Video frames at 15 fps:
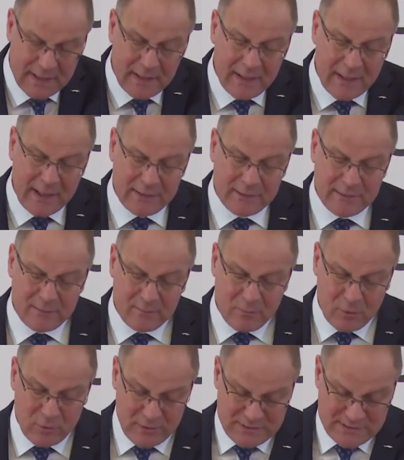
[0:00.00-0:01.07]
and
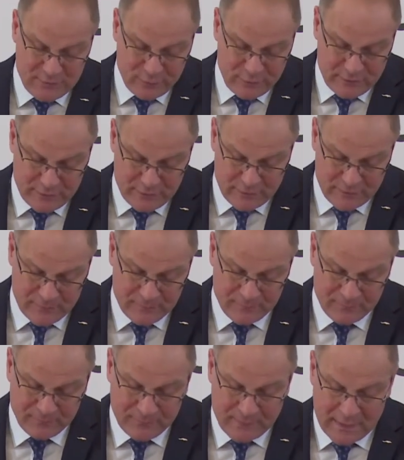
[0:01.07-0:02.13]
more is to follow.
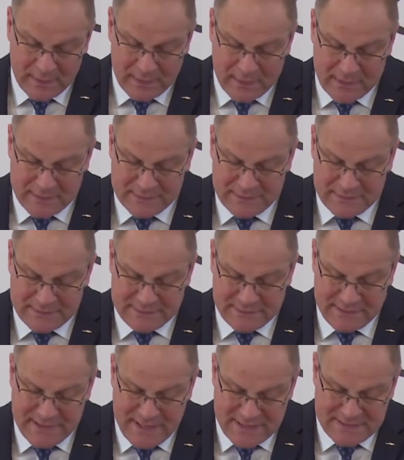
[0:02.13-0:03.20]
Under the
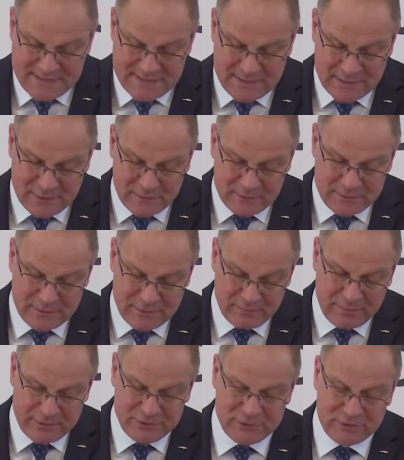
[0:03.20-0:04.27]
next long-term
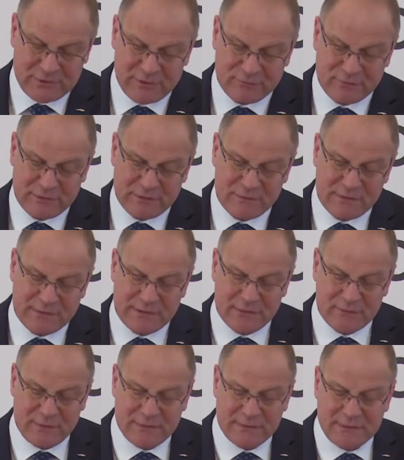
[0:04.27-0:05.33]
budget after
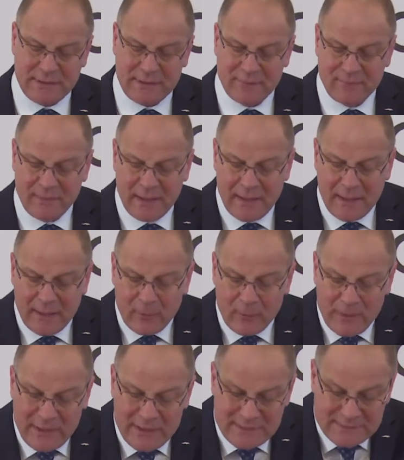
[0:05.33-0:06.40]
2020,
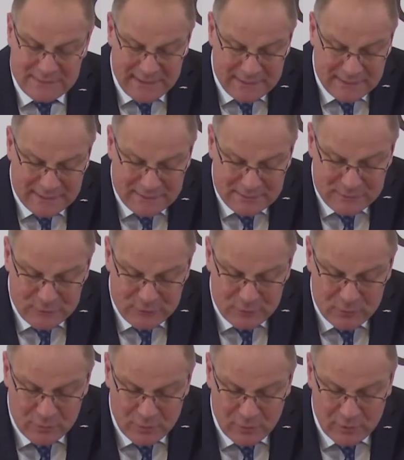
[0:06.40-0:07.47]
we intend to do
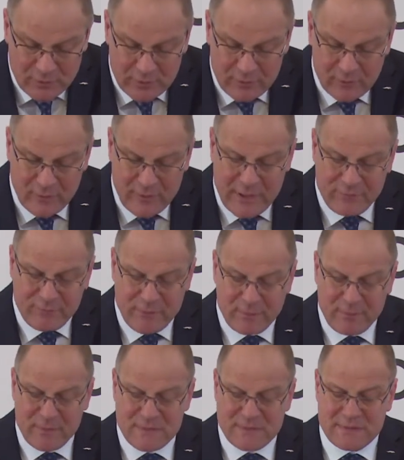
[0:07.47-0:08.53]
more. We have
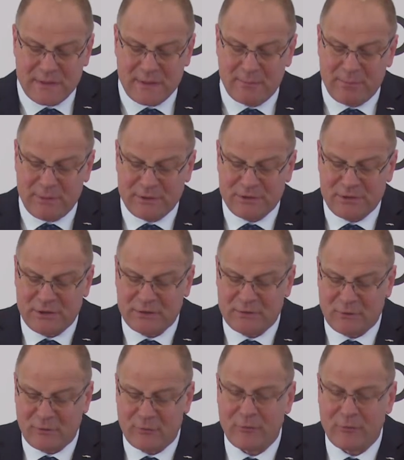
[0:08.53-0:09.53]
proposed a budget of